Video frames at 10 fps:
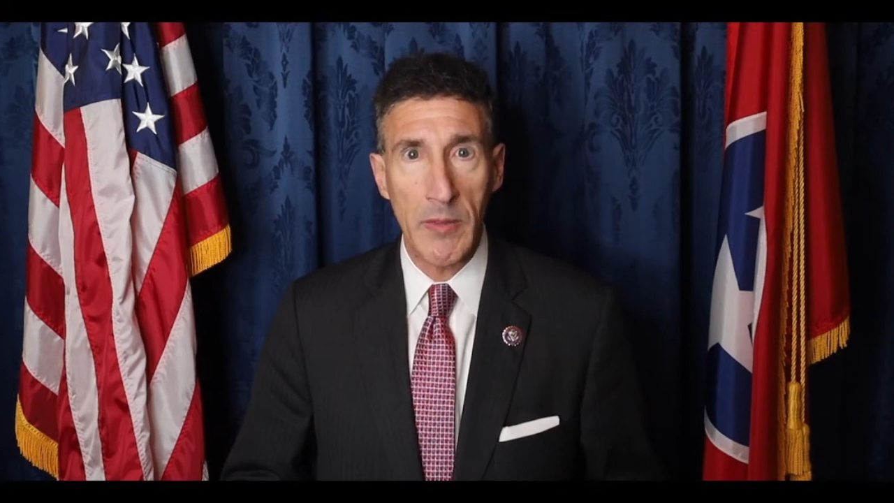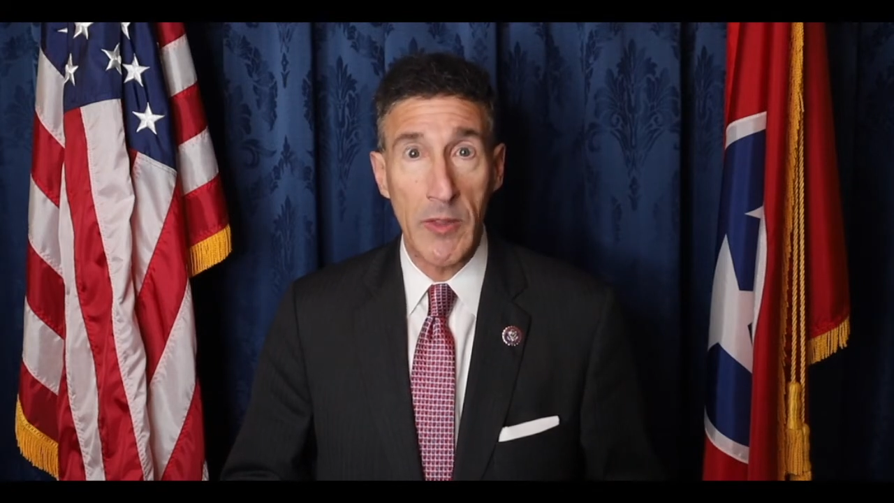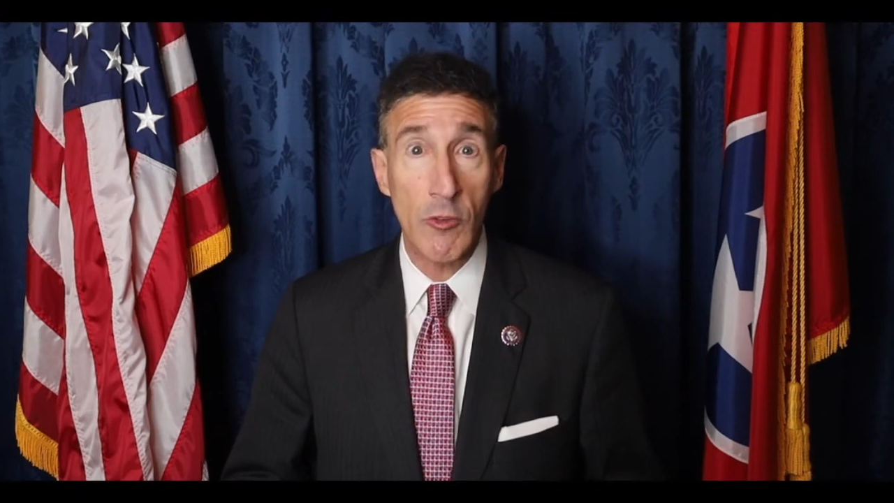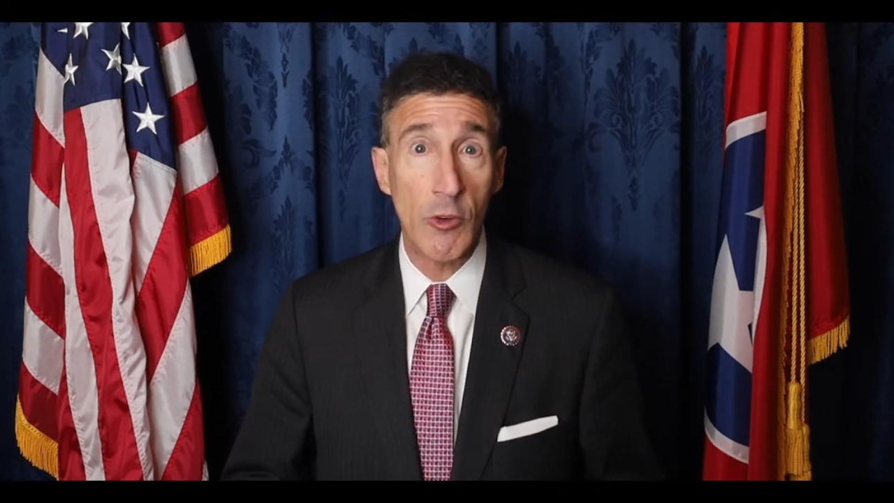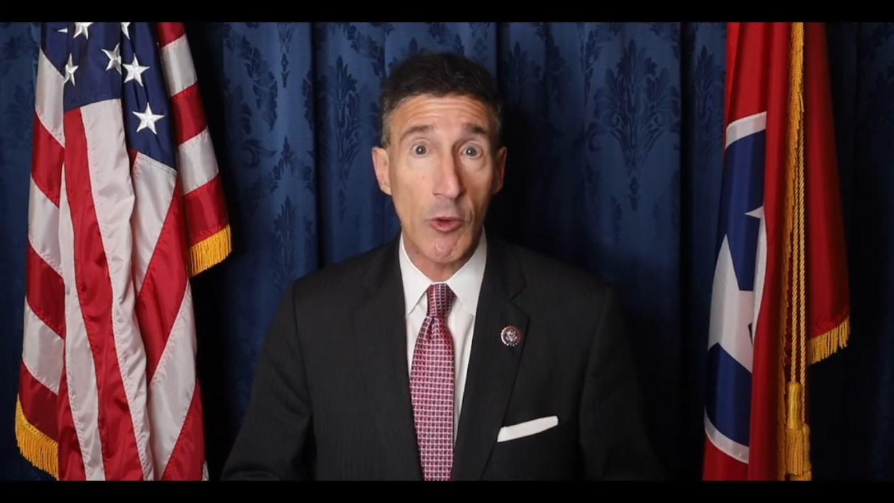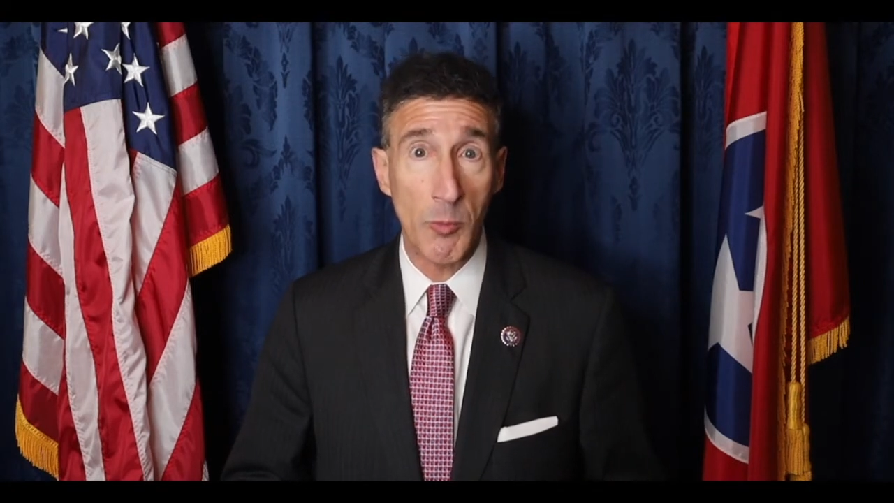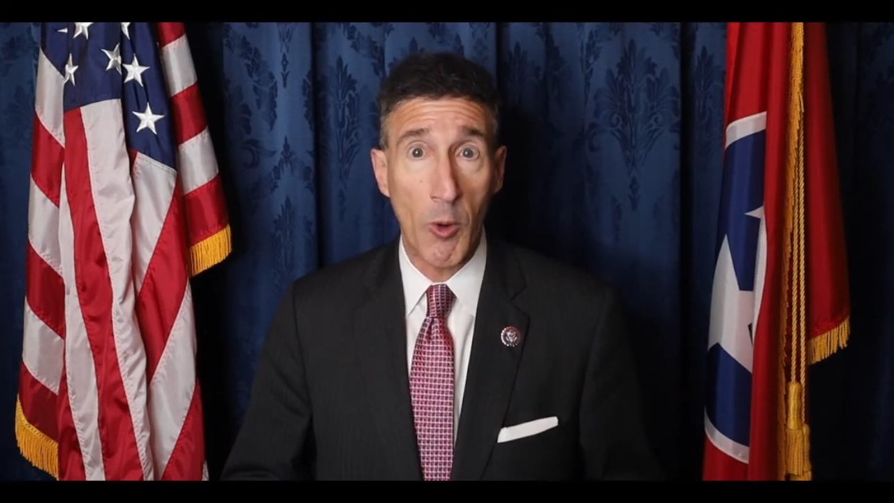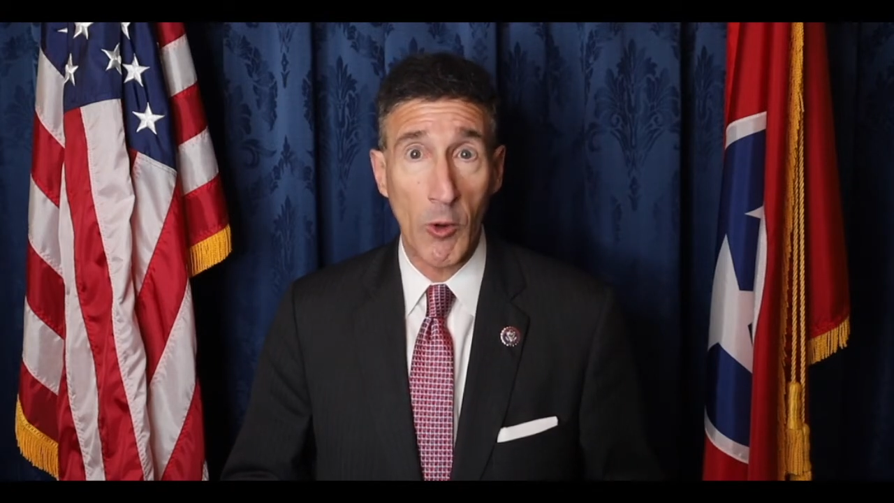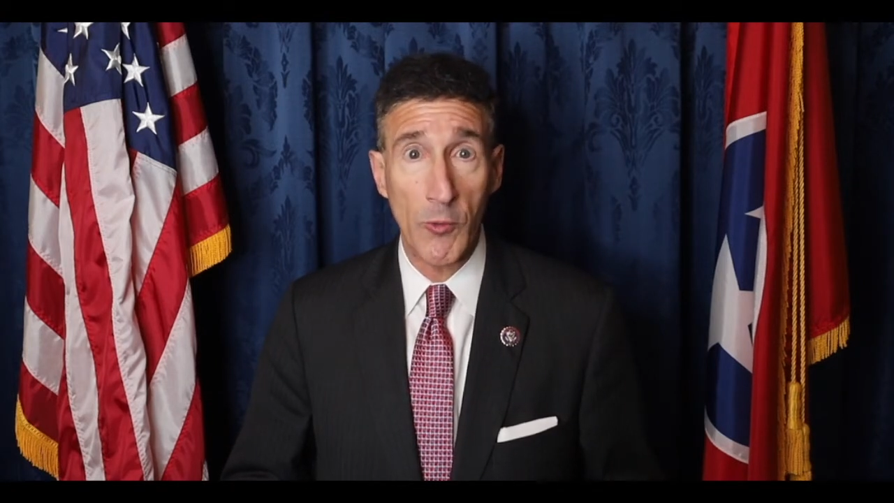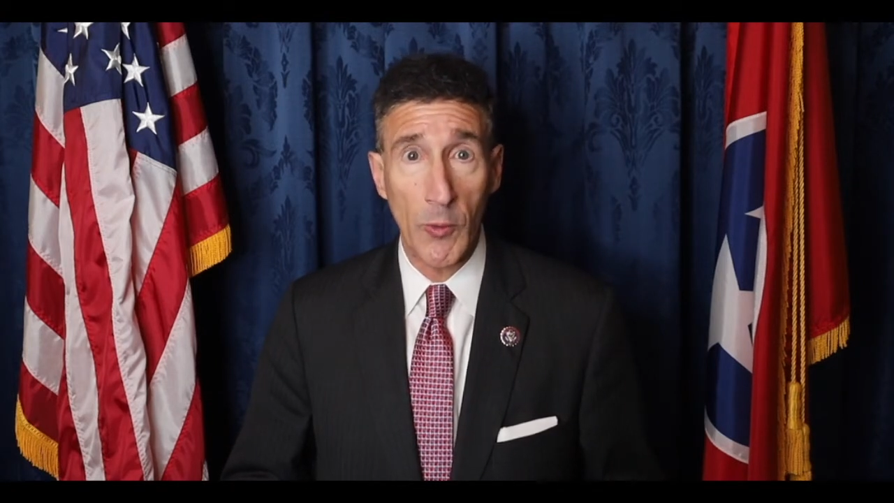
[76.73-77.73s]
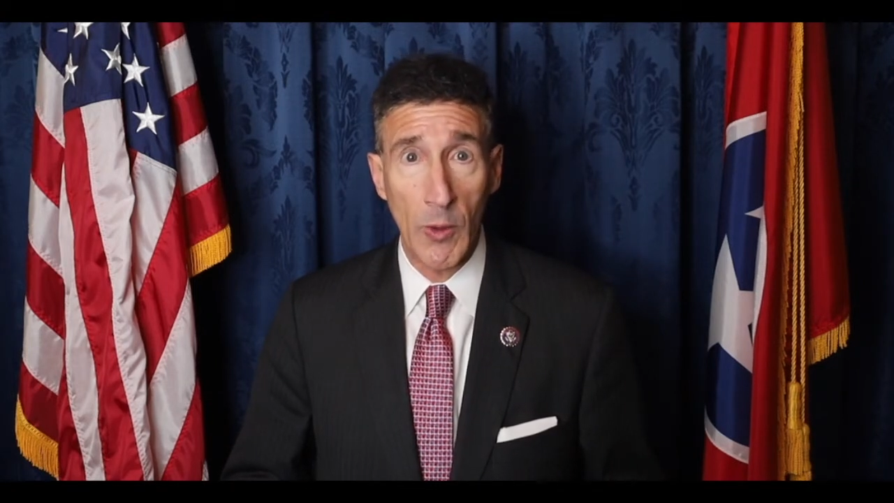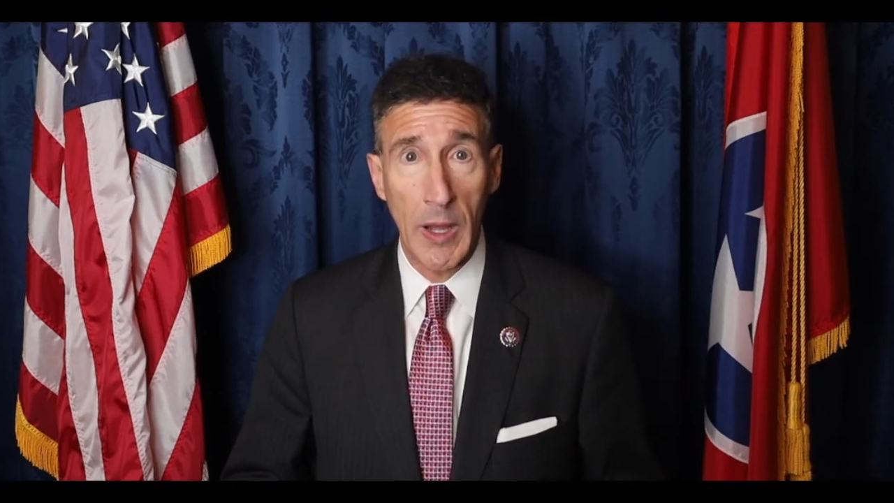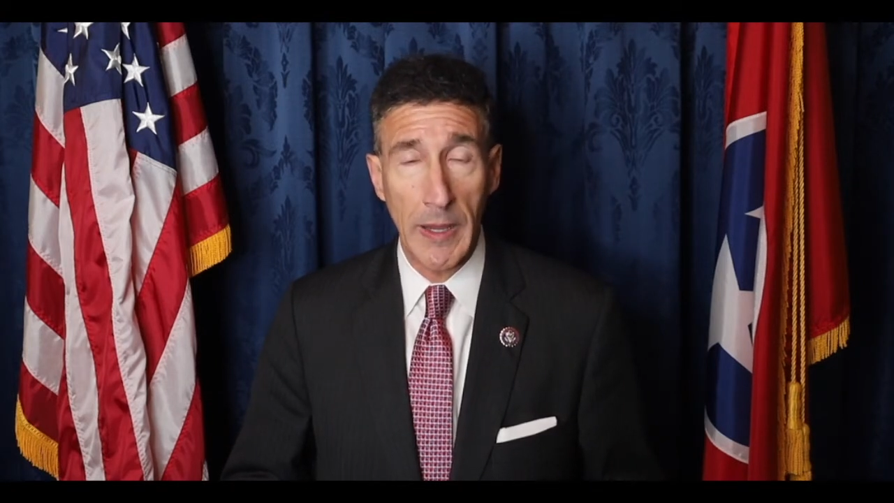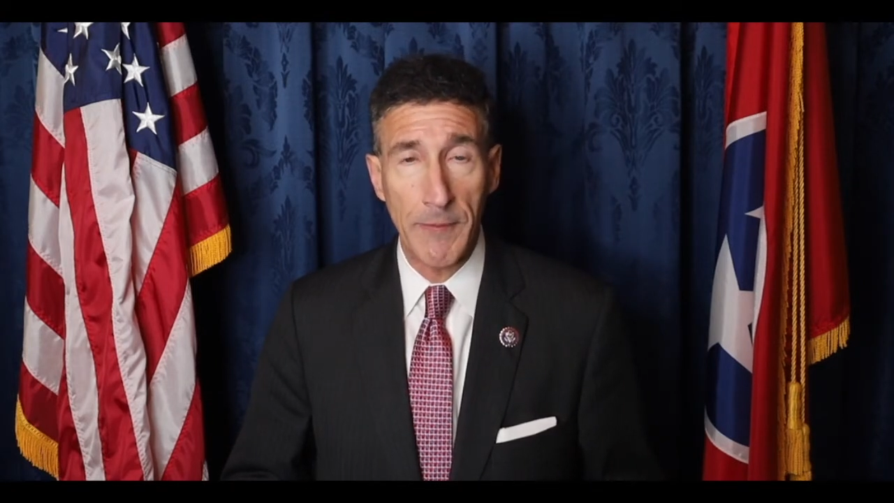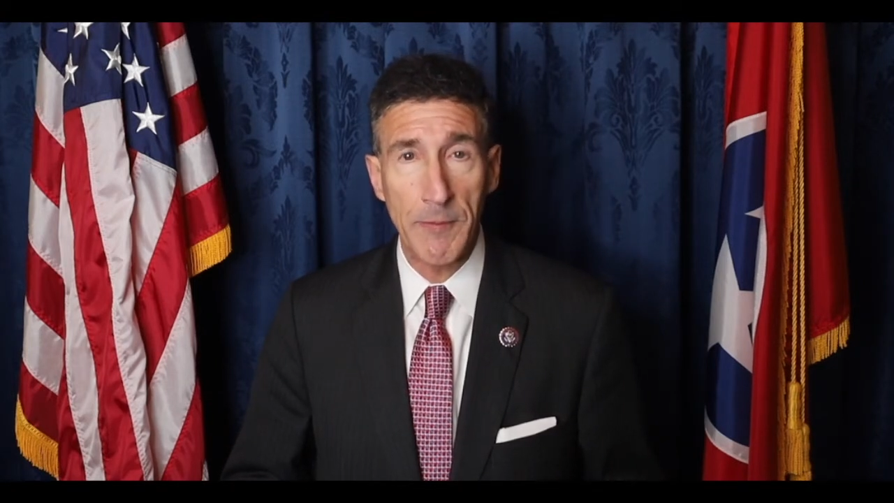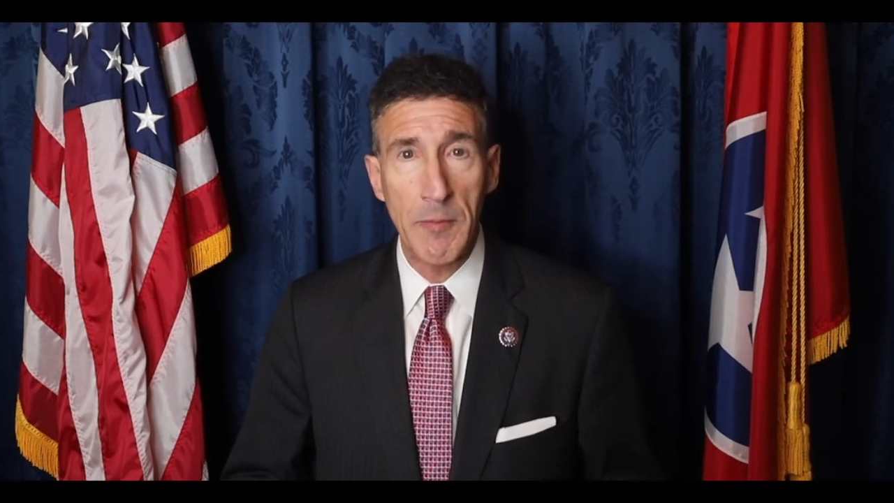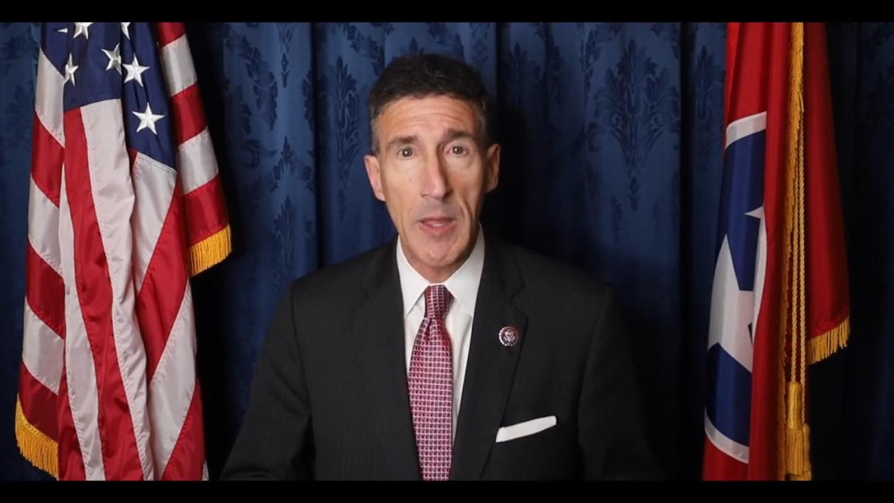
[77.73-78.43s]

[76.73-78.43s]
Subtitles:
in this year's March for Life,